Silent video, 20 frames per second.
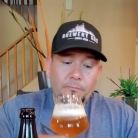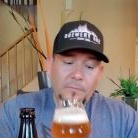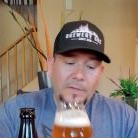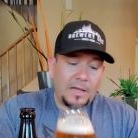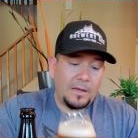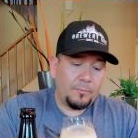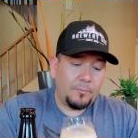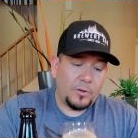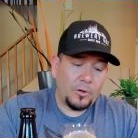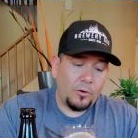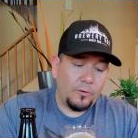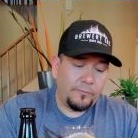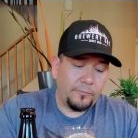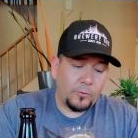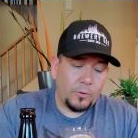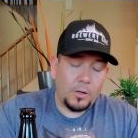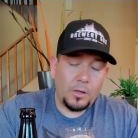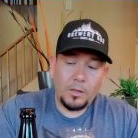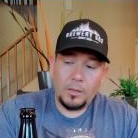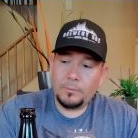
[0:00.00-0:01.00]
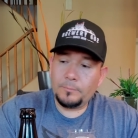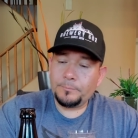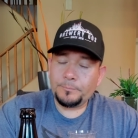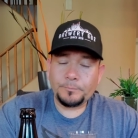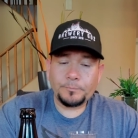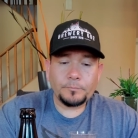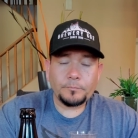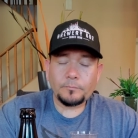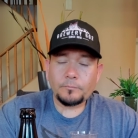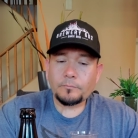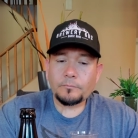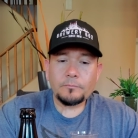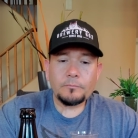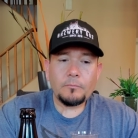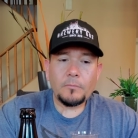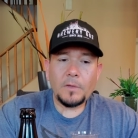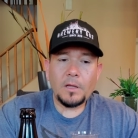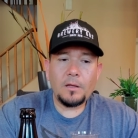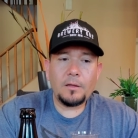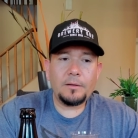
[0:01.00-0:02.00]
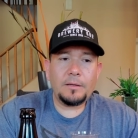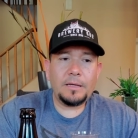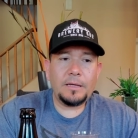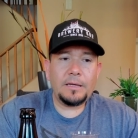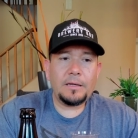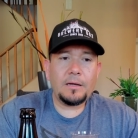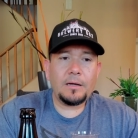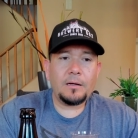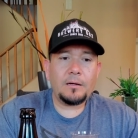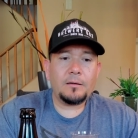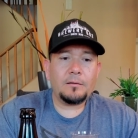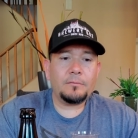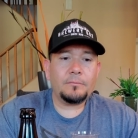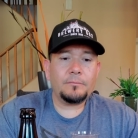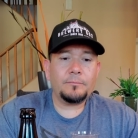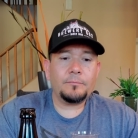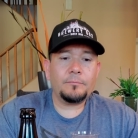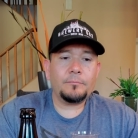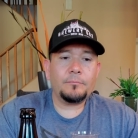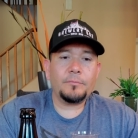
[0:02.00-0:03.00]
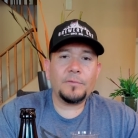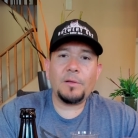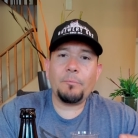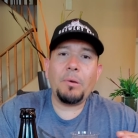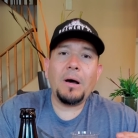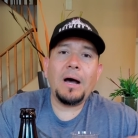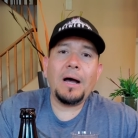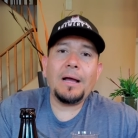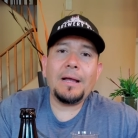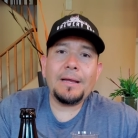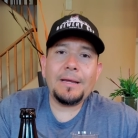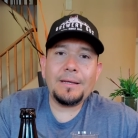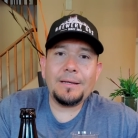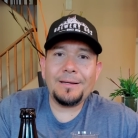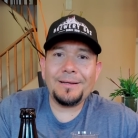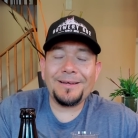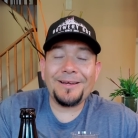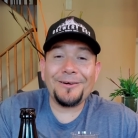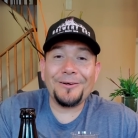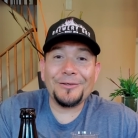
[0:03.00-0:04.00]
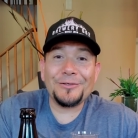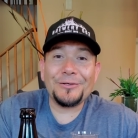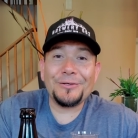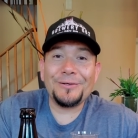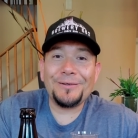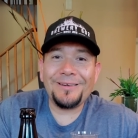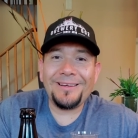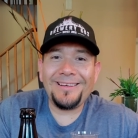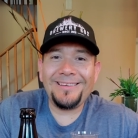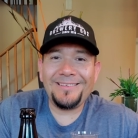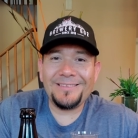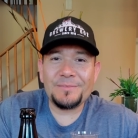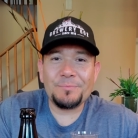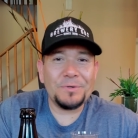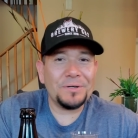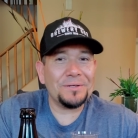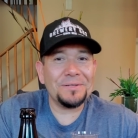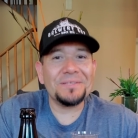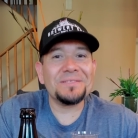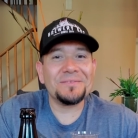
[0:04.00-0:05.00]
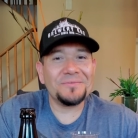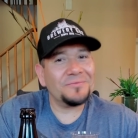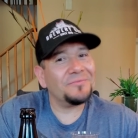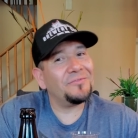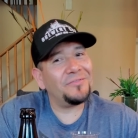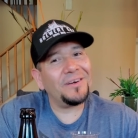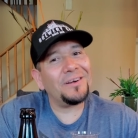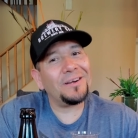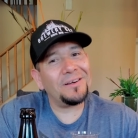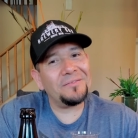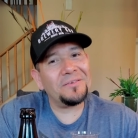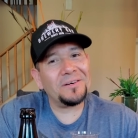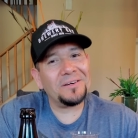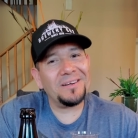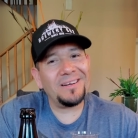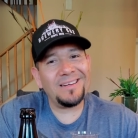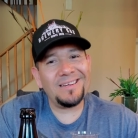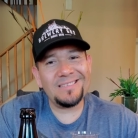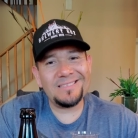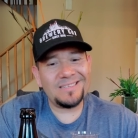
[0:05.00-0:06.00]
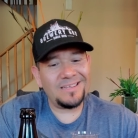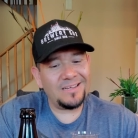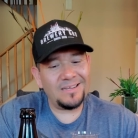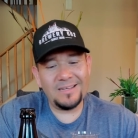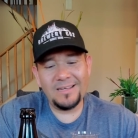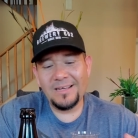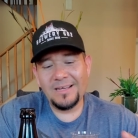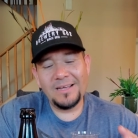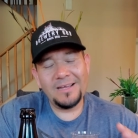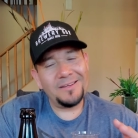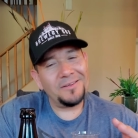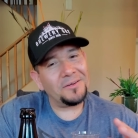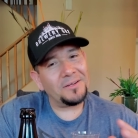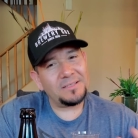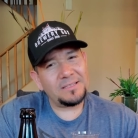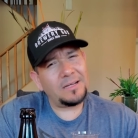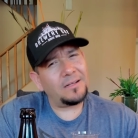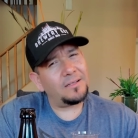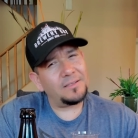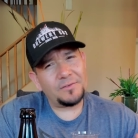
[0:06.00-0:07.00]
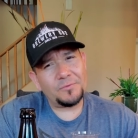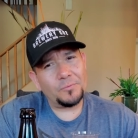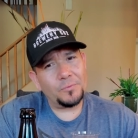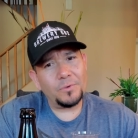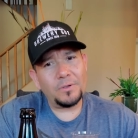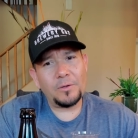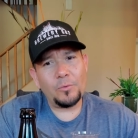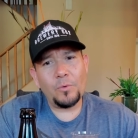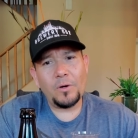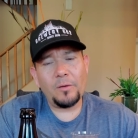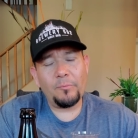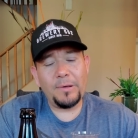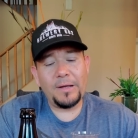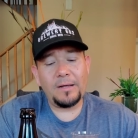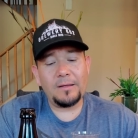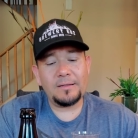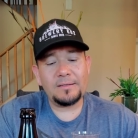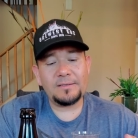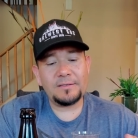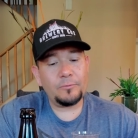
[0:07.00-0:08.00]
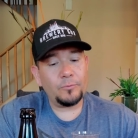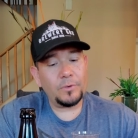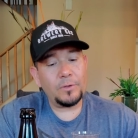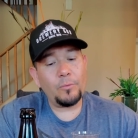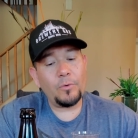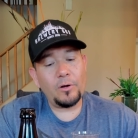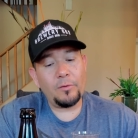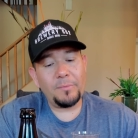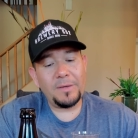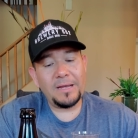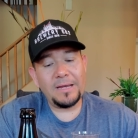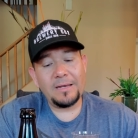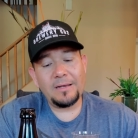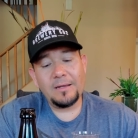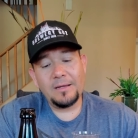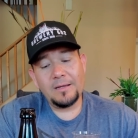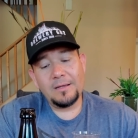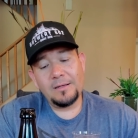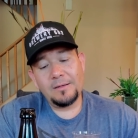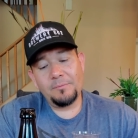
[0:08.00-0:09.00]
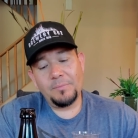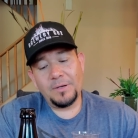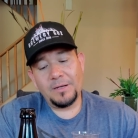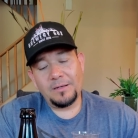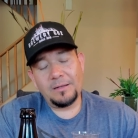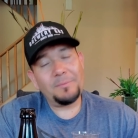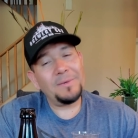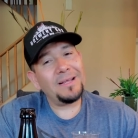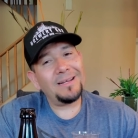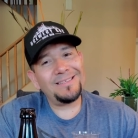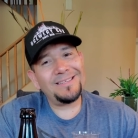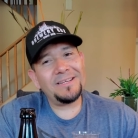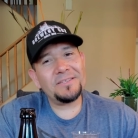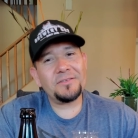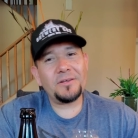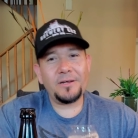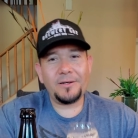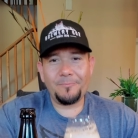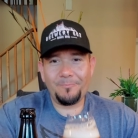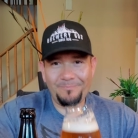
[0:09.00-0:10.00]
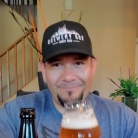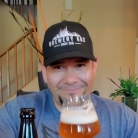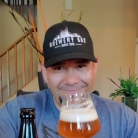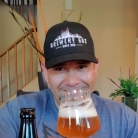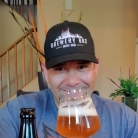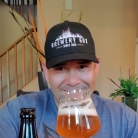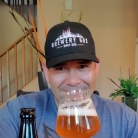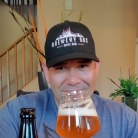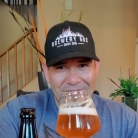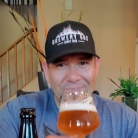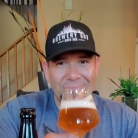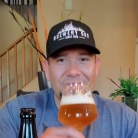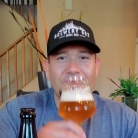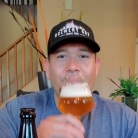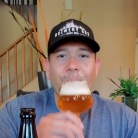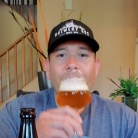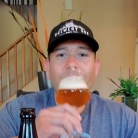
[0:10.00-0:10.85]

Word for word: Yeah, but overall, the uh, the pine character in this beer is very, very nice. Uh, you can tell it's really well balanced and really well made, but let me get a taste on it. Cheers.